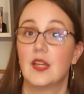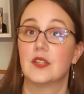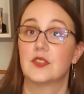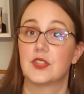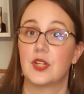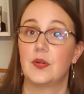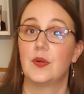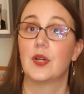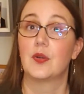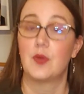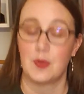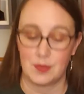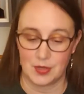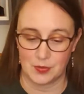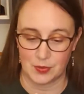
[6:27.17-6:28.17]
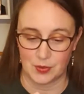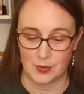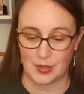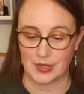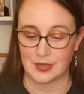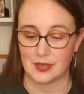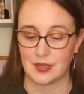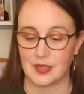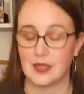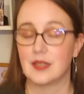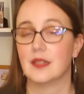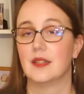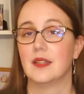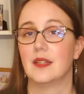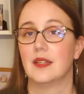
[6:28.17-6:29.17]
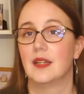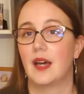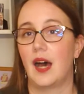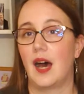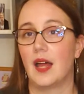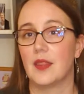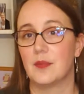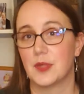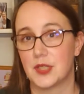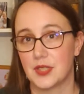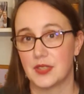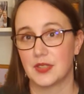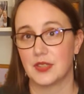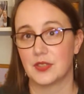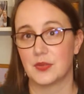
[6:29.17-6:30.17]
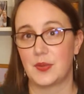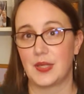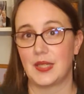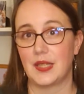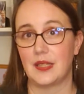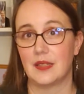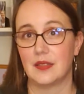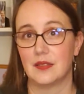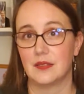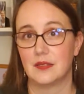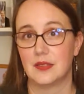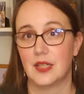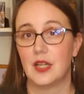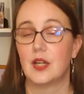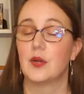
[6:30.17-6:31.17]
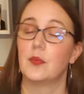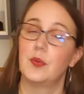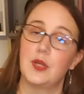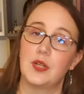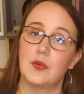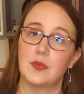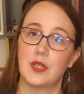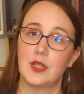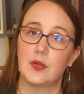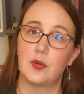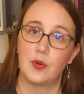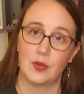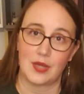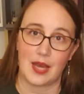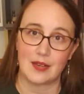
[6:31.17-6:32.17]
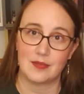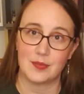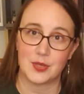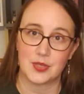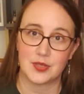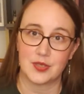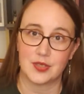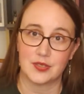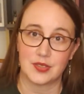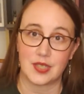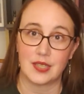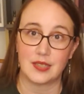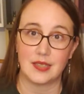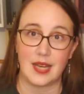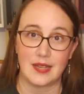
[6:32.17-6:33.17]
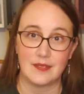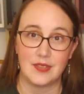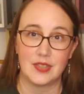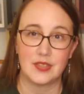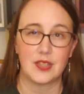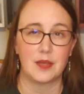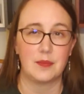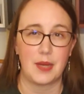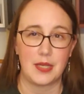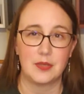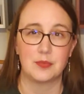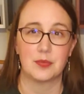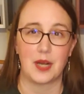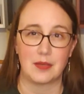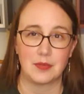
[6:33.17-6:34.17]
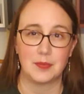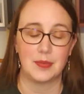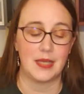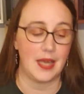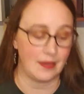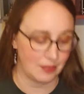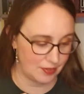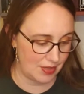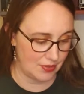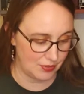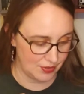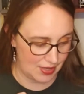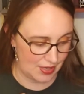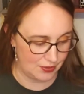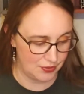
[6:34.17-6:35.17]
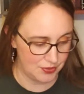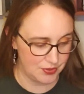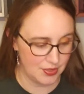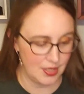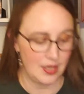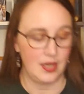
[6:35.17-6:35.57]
So equipment we're going to need. The materials we need. We don't need a whole lot of materials, and a lot of these I bet you probably have around your house.